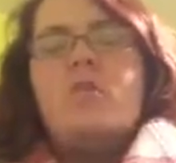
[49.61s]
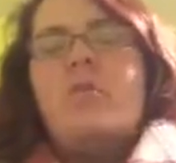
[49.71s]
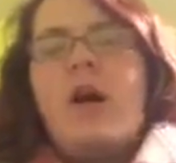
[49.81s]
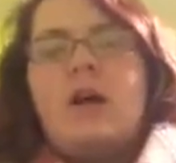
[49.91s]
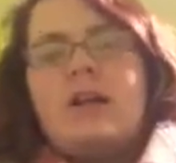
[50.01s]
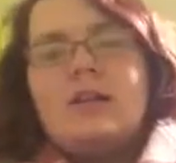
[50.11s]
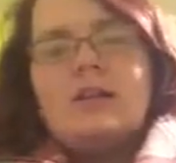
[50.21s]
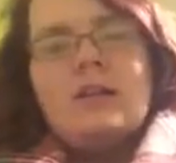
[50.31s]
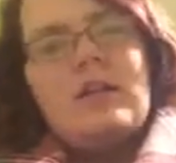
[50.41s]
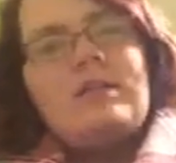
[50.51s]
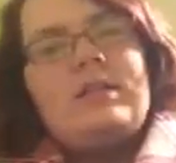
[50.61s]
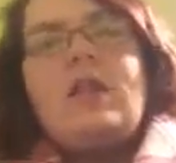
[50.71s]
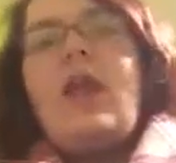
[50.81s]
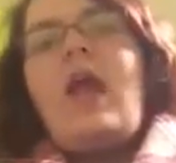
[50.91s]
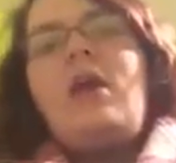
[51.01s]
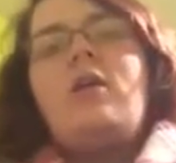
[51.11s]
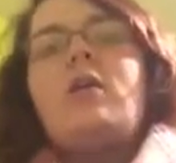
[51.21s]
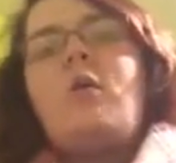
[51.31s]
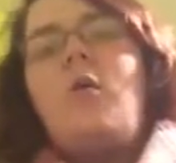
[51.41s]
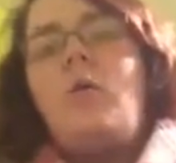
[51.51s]
rockets into the
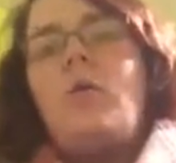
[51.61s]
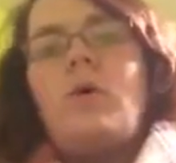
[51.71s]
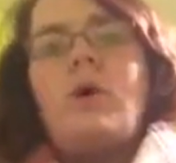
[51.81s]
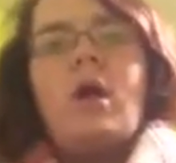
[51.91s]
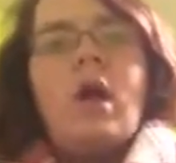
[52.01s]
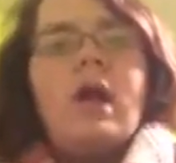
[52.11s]
air or